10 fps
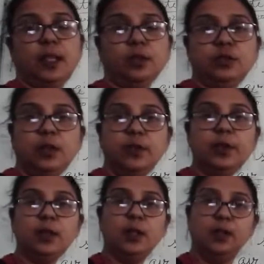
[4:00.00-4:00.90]
Now
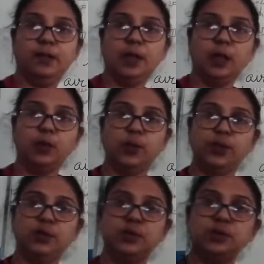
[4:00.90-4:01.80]
children, we are
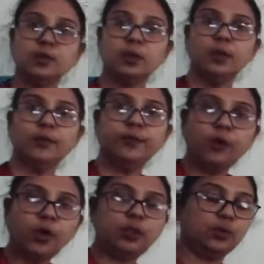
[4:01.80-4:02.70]
going to do
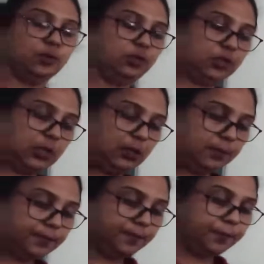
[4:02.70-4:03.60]
fourth question.
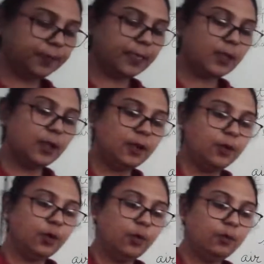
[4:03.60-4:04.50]

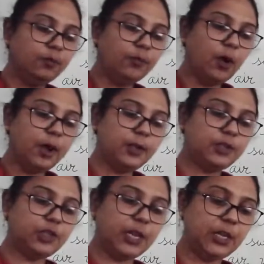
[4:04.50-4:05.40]

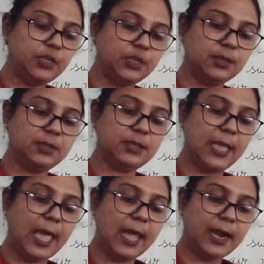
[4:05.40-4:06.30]
What changes
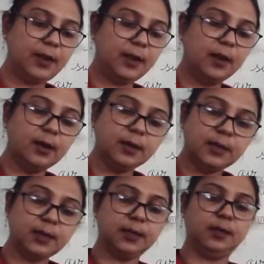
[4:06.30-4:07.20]
had
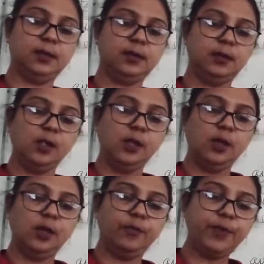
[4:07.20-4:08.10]
occurred
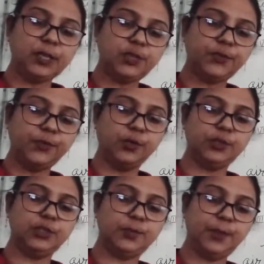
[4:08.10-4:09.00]
which
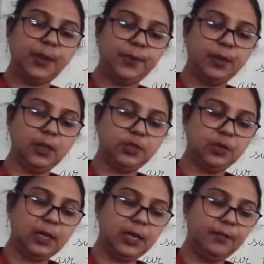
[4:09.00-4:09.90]
forced people
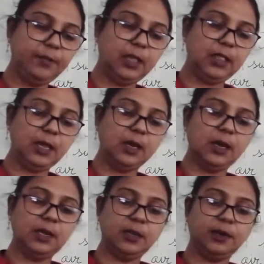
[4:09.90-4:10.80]
to live in
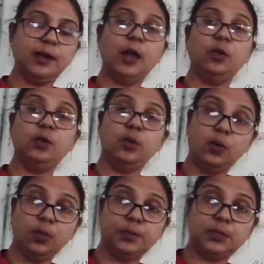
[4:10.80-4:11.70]
the underground
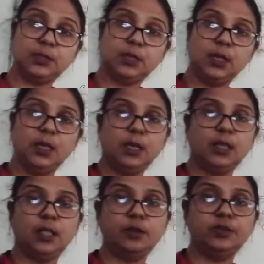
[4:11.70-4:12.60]
homes?
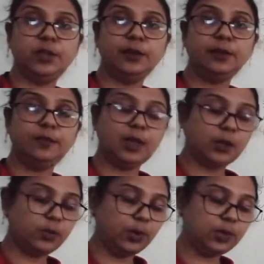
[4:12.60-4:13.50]
Now children, we
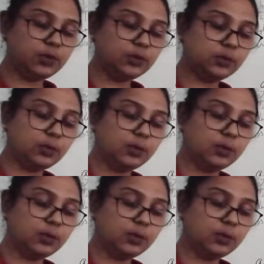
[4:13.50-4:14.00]
are going to